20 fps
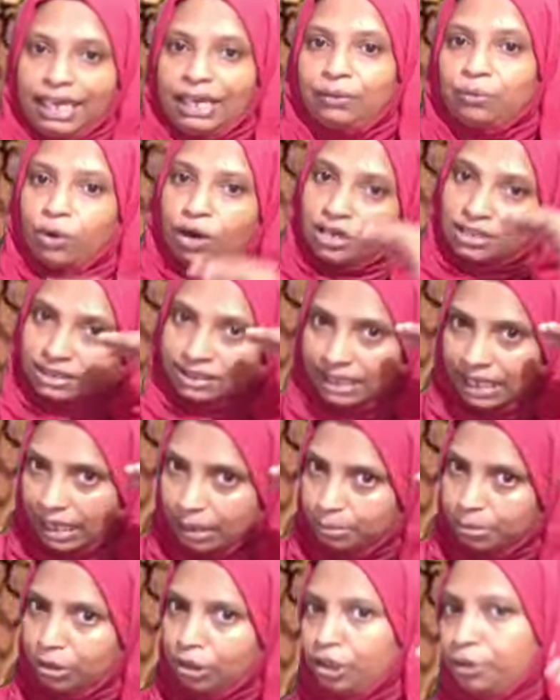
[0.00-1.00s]
he was
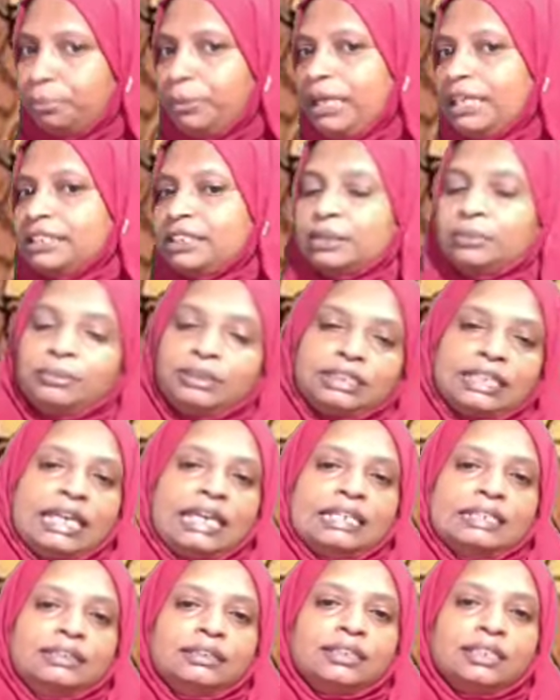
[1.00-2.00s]
able to make some
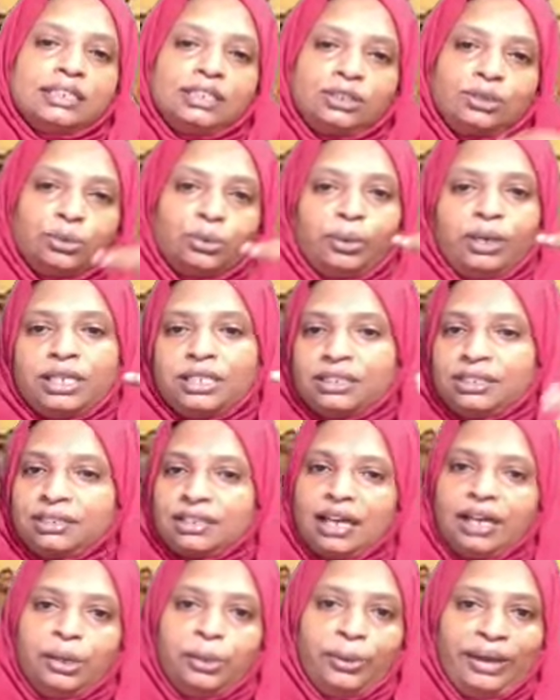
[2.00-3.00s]
changes through
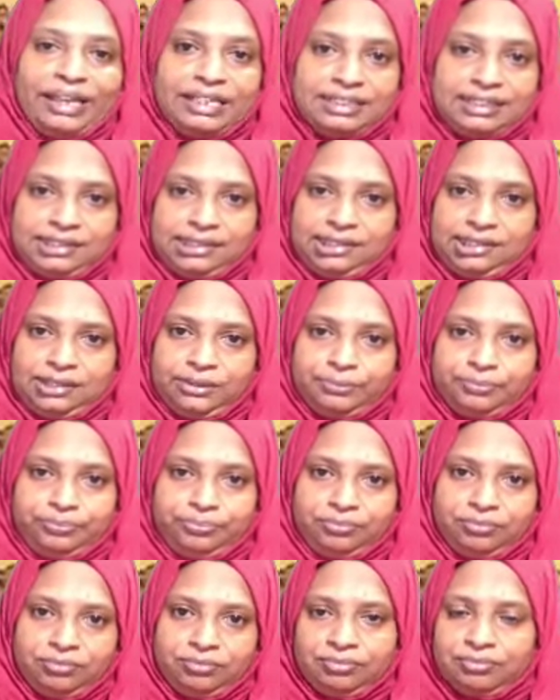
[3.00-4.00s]
his advices.
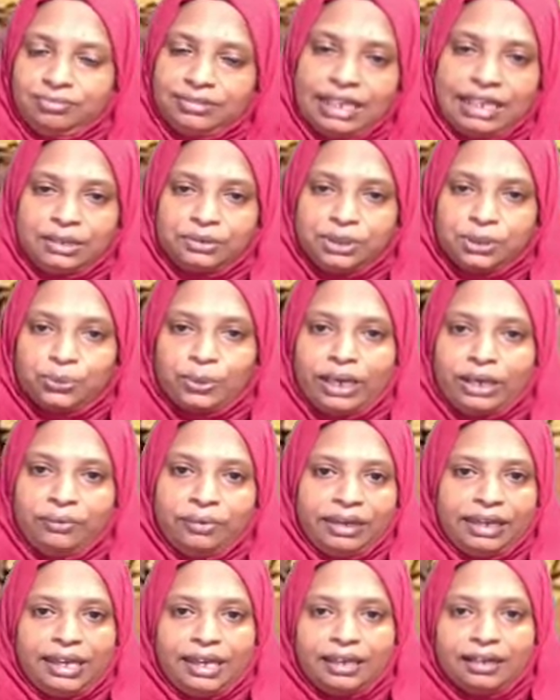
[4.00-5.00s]
That's why
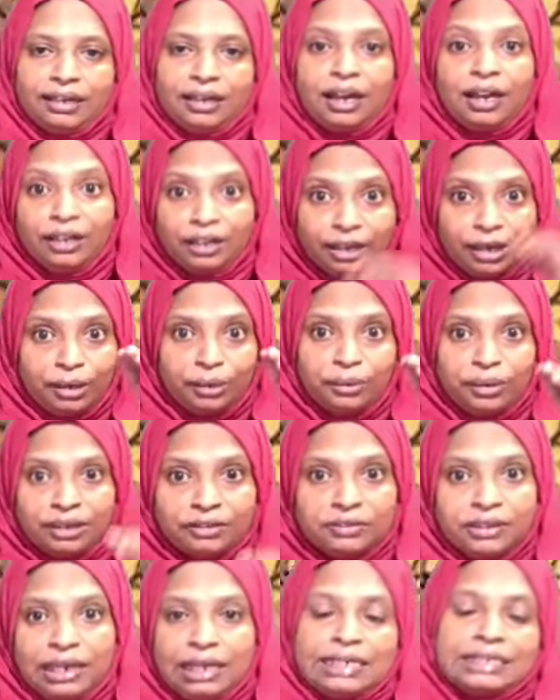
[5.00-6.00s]
we can conclude
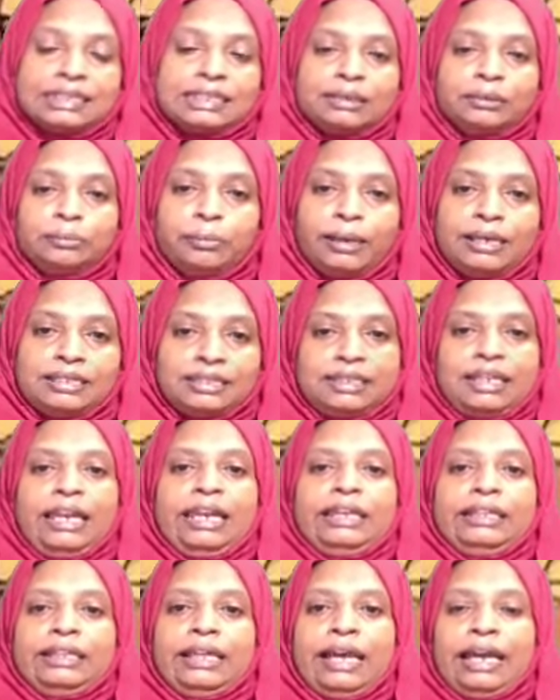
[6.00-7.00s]
our lesson by
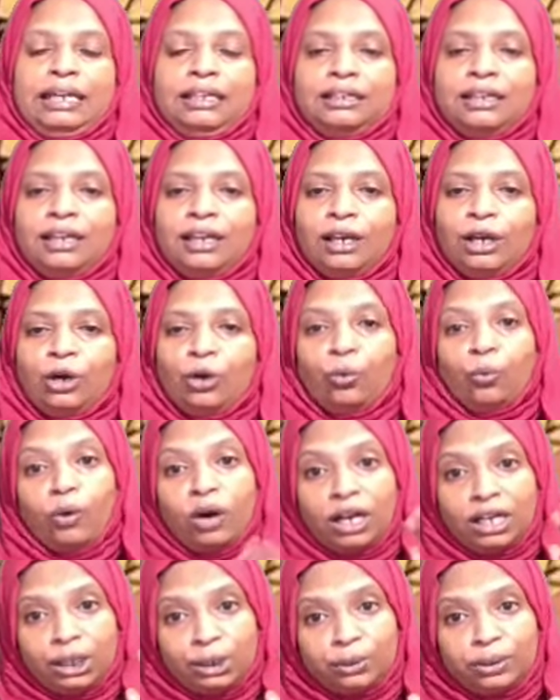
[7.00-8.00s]
saying that
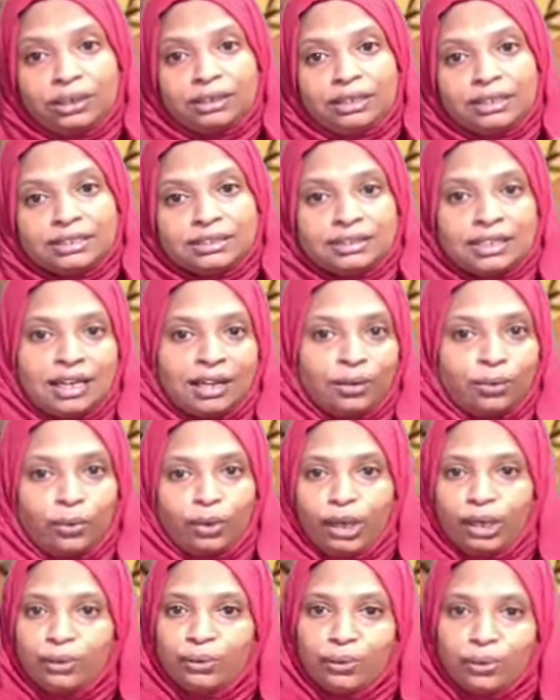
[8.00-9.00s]
whatever things are
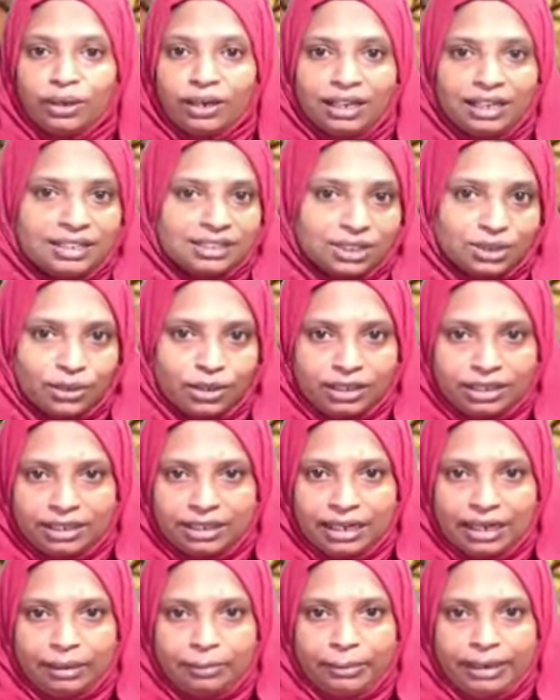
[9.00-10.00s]
going on is not a
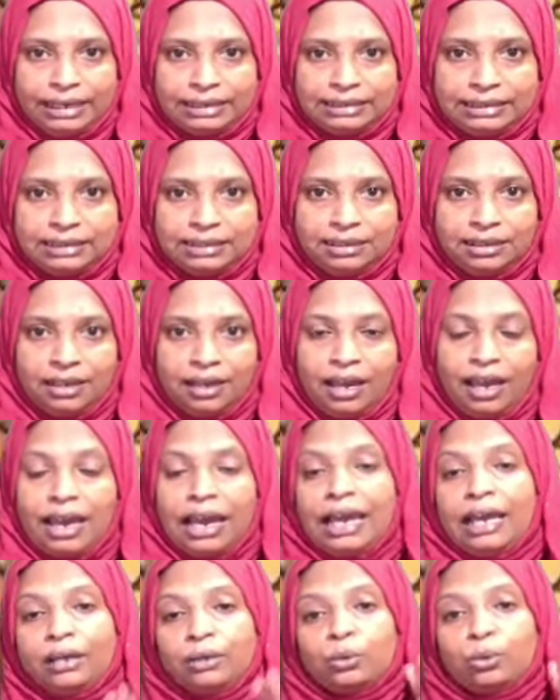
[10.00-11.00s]
matter,
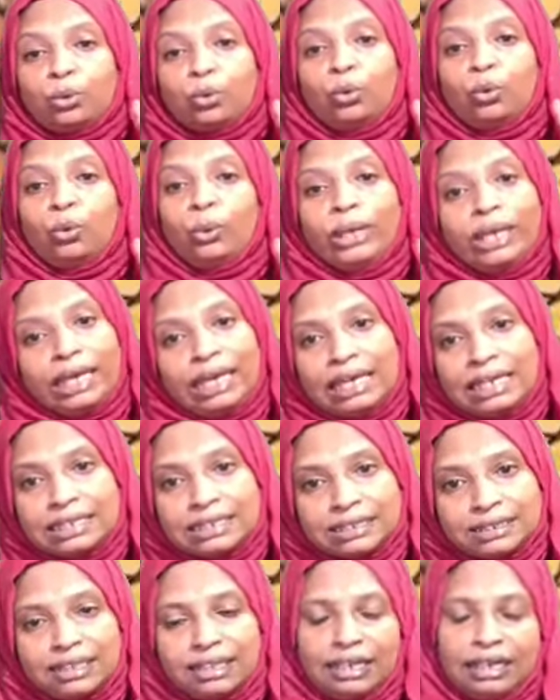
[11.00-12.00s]
and who
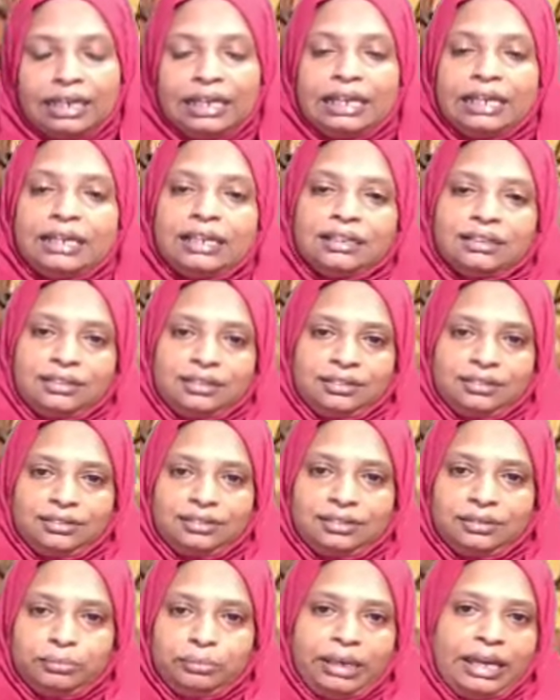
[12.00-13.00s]
is the leader
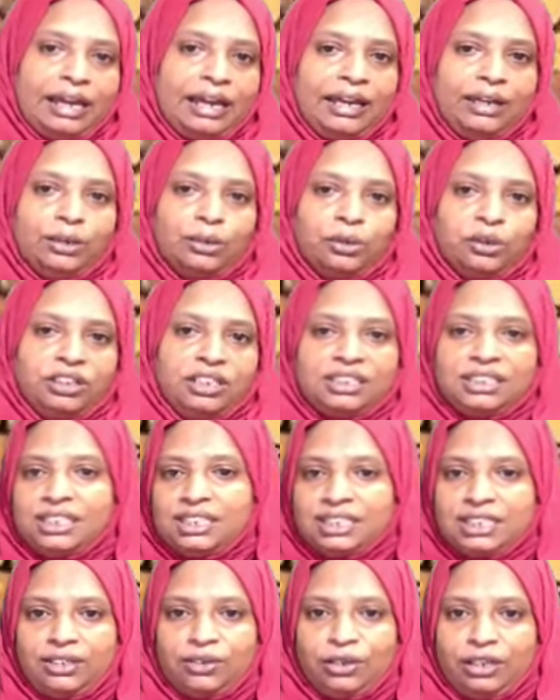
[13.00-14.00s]
behind all this
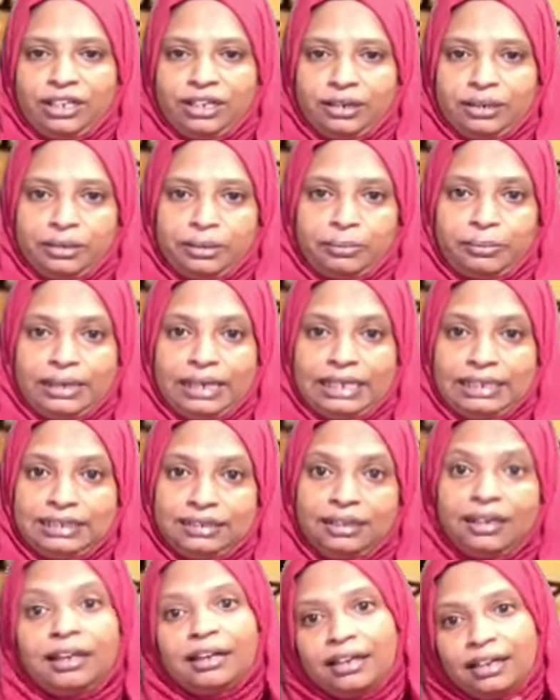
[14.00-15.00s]
is not a
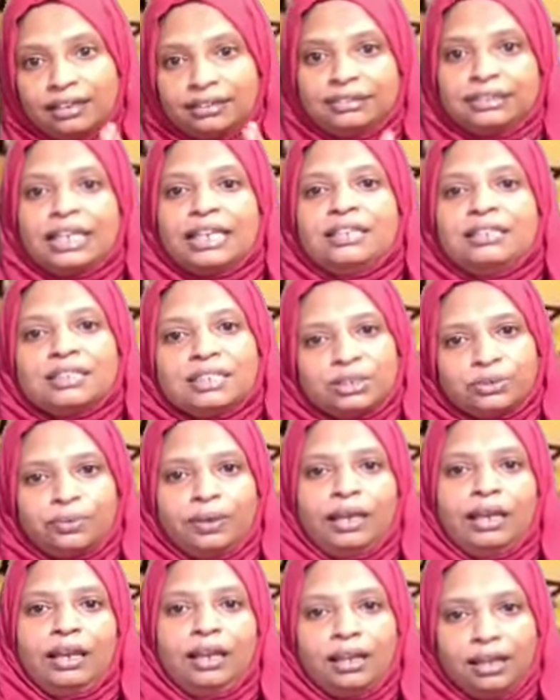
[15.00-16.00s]
matter. Changes
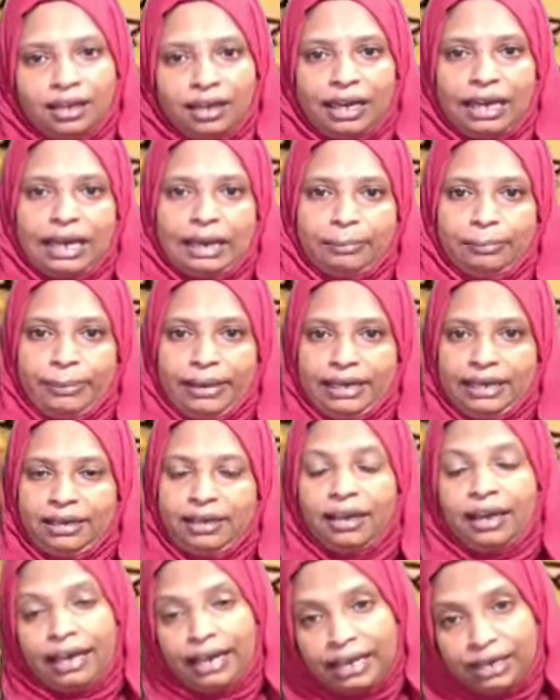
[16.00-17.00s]
will happen
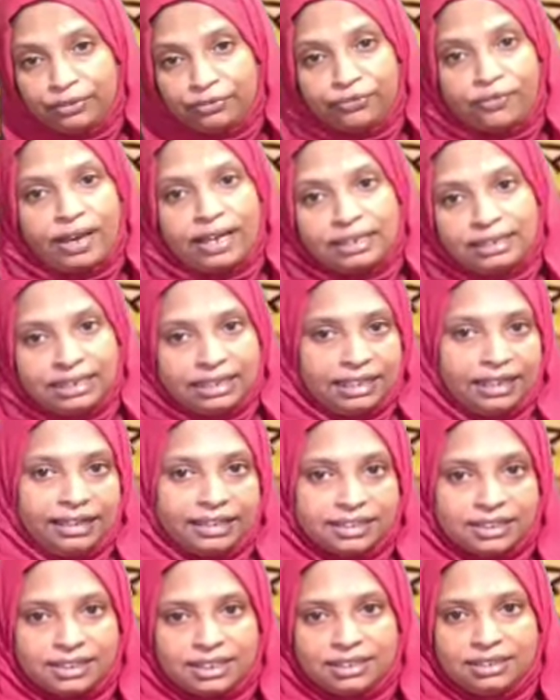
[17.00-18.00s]
and fight
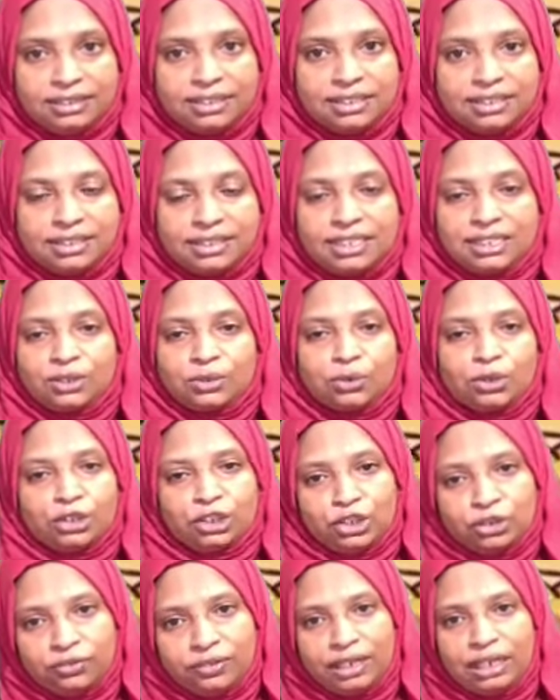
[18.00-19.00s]
against injustice
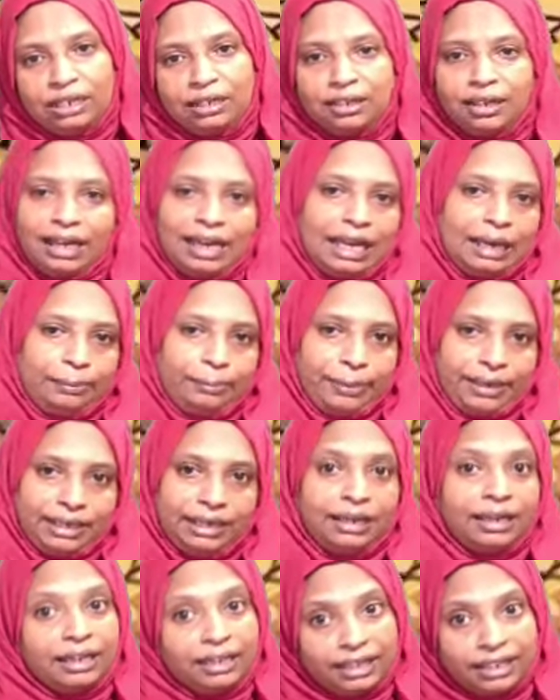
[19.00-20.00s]
also will happen.
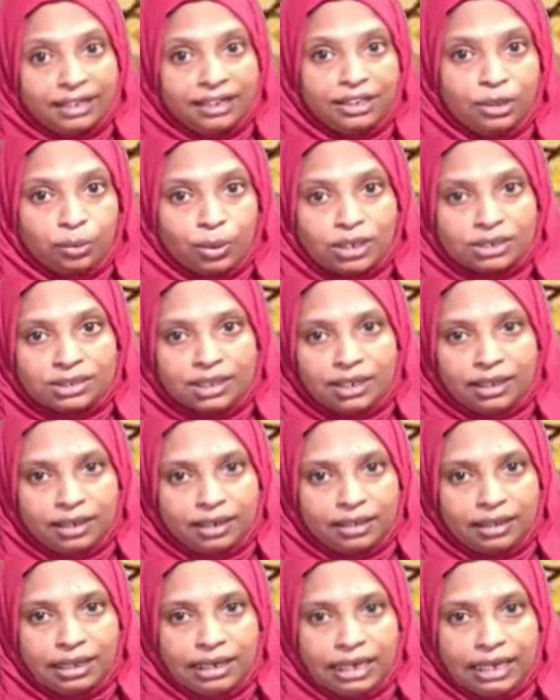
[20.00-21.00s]
Here it was under
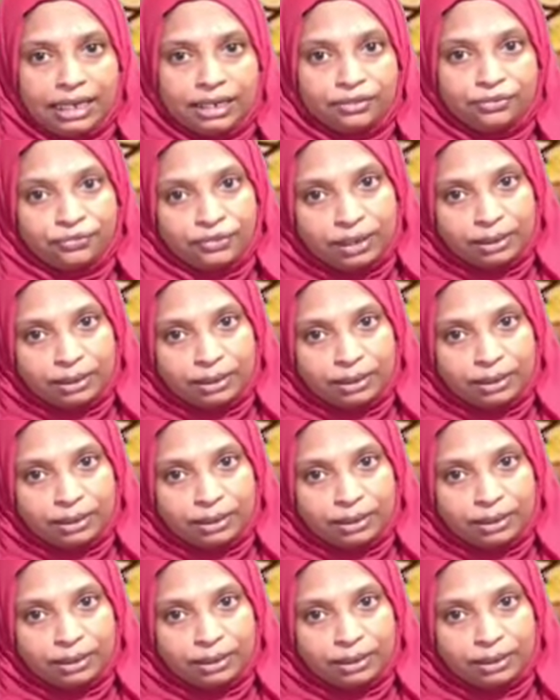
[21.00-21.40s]
a leader